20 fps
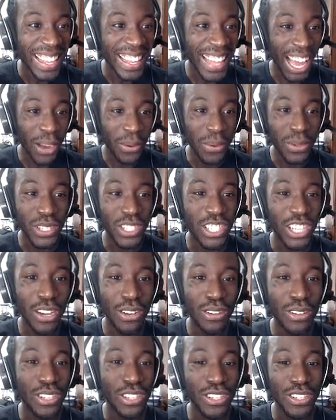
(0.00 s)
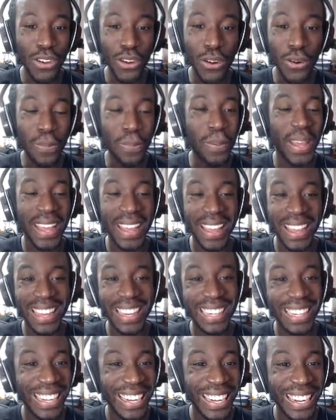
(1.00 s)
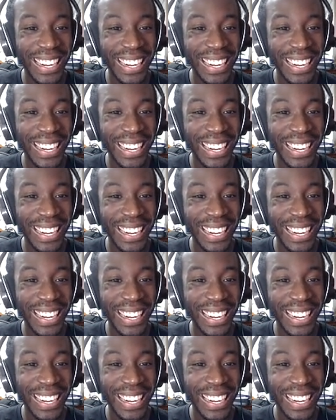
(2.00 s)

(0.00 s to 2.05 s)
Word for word: That was so stupid.